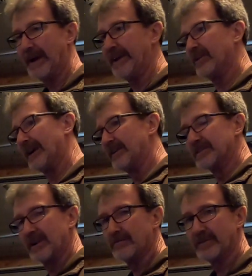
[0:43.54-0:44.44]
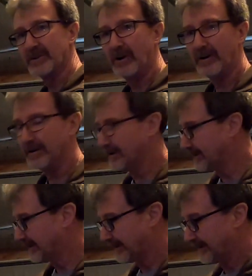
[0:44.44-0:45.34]
out here, I'll uncover the car,
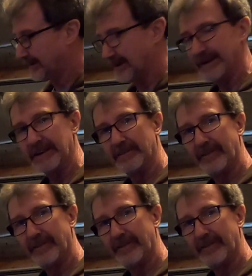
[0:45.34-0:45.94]
I get a